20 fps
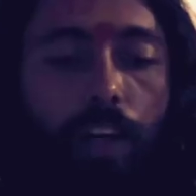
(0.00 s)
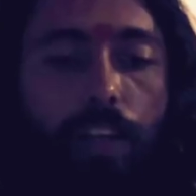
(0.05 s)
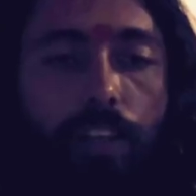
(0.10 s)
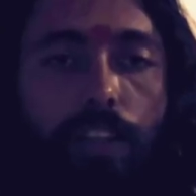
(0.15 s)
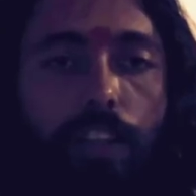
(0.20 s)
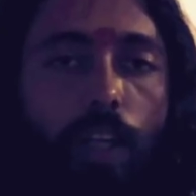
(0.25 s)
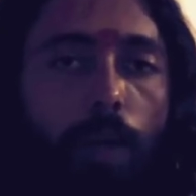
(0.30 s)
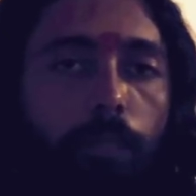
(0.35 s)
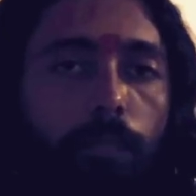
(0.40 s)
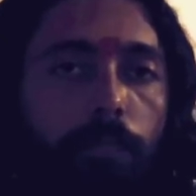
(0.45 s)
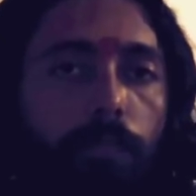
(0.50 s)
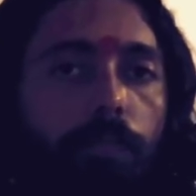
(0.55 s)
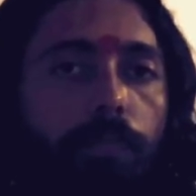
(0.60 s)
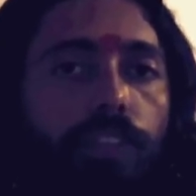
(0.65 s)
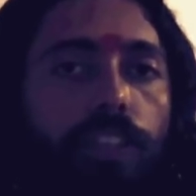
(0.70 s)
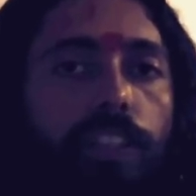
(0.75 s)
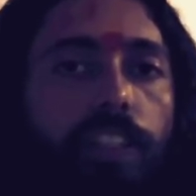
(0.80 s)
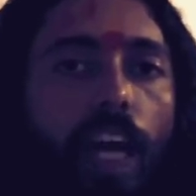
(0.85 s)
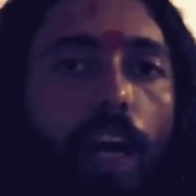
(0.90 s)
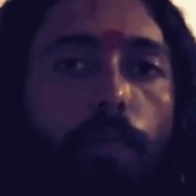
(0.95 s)
Some
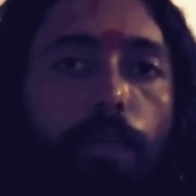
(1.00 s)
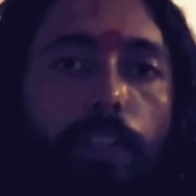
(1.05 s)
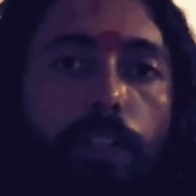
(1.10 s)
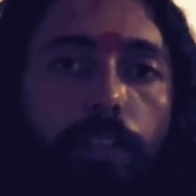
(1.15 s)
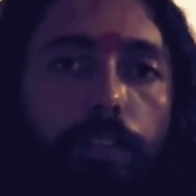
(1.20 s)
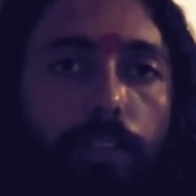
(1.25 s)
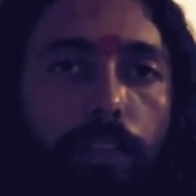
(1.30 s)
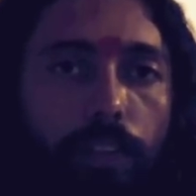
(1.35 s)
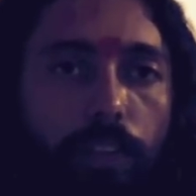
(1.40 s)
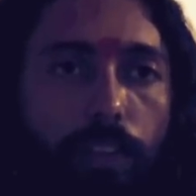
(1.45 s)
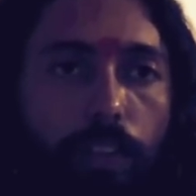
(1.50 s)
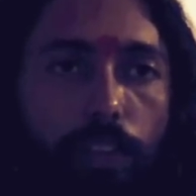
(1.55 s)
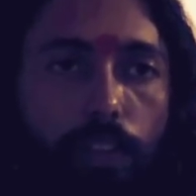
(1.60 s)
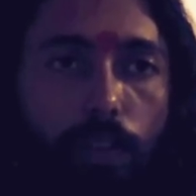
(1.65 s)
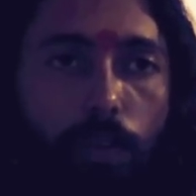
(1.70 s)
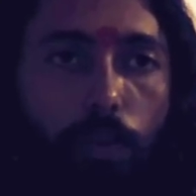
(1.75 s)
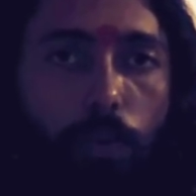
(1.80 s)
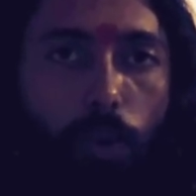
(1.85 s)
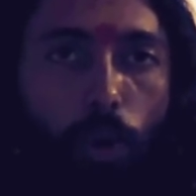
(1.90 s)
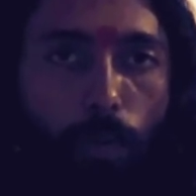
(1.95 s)
cyber
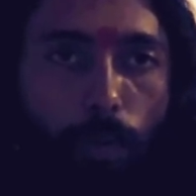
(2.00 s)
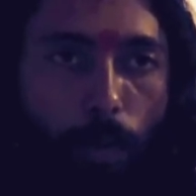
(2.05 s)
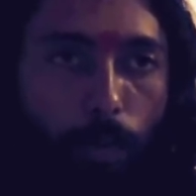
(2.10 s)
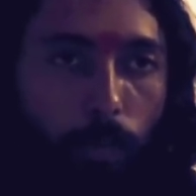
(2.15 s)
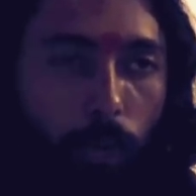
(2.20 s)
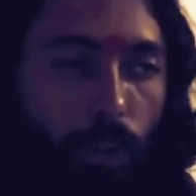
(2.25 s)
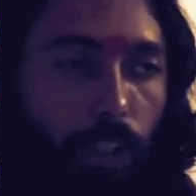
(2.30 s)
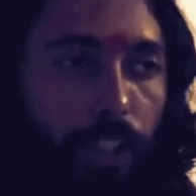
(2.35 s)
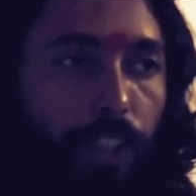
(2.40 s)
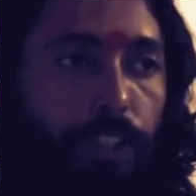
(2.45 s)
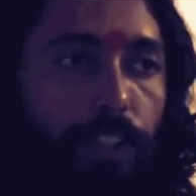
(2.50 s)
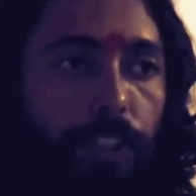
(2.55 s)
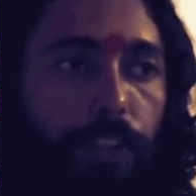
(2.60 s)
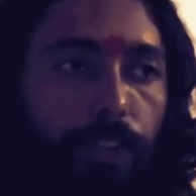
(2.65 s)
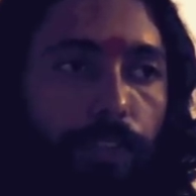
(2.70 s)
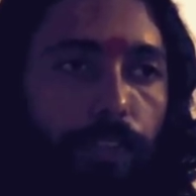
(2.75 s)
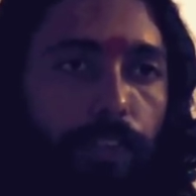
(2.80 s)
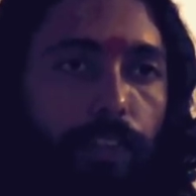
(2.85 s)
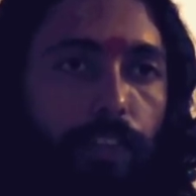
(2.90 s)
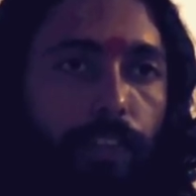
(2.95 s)
group of bullies,
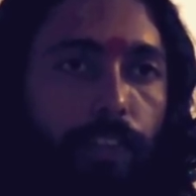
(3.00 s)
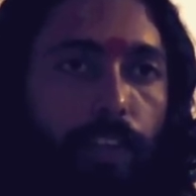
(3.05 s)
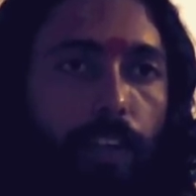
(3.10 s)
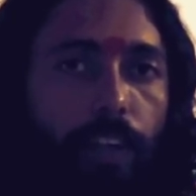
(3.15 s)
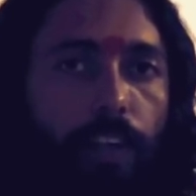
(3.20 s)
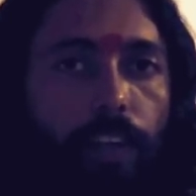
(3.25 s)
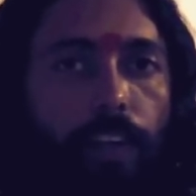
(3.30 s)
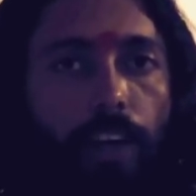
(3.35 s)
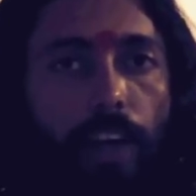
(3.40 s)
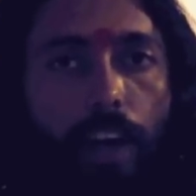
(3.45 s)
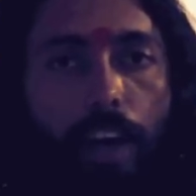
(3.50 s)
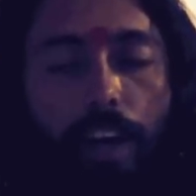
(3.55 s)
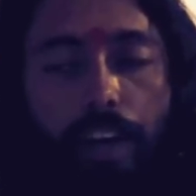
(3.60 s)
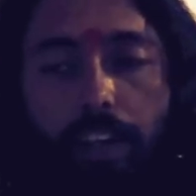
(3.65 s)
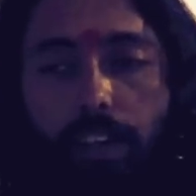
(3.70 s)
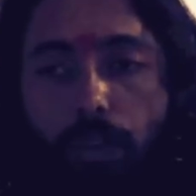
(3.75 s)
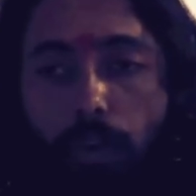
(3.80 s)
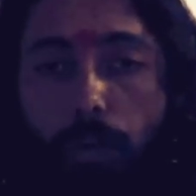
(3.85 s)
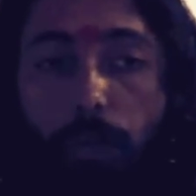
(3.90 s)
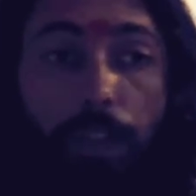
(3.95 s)

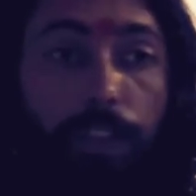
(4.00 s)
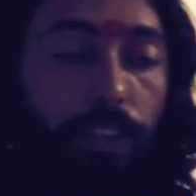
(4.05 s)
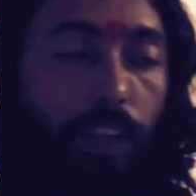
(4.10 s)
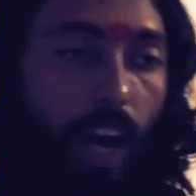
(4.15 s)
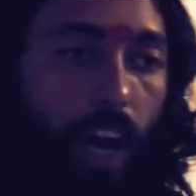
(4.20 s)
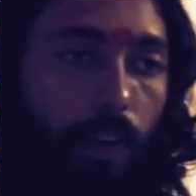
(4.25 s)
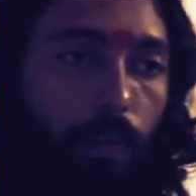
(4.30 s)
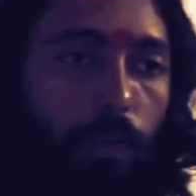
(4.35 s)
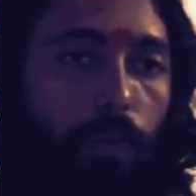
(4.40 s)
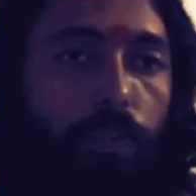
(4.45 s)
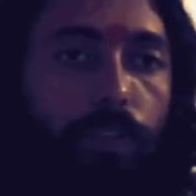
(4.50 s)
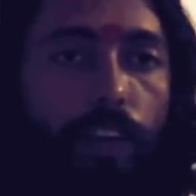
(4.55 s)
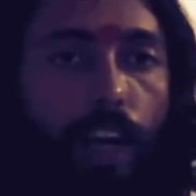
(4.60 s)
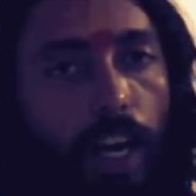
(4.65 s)
and which I would